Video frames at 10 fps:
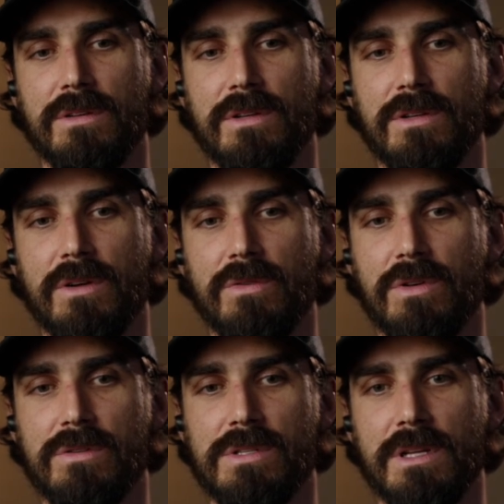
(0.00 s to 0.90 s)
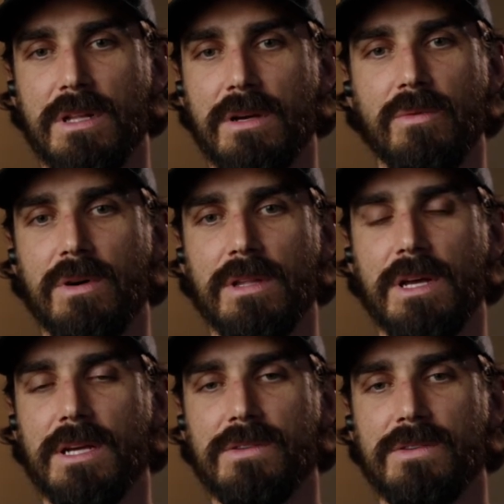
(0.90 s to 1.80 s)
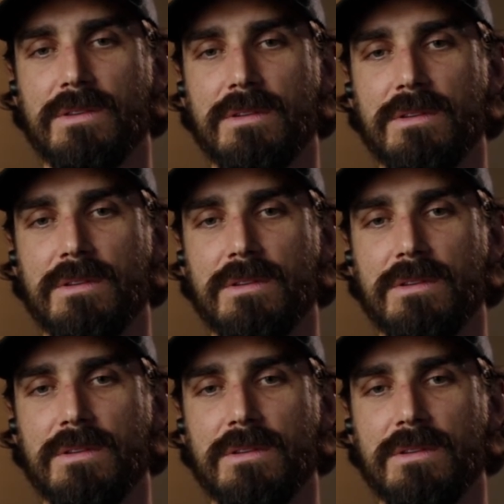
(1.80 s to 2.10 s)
you know, using like one lens